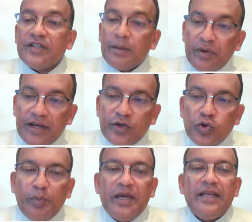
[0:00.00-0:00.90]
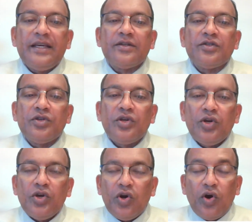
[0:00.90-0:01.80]
separate dominions
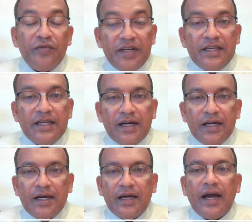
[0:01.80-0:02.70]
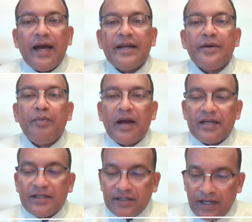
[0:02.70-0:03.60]
of India and
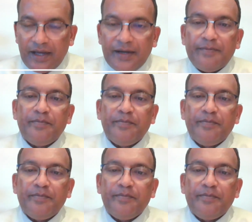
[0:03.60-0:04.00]
Pakistan.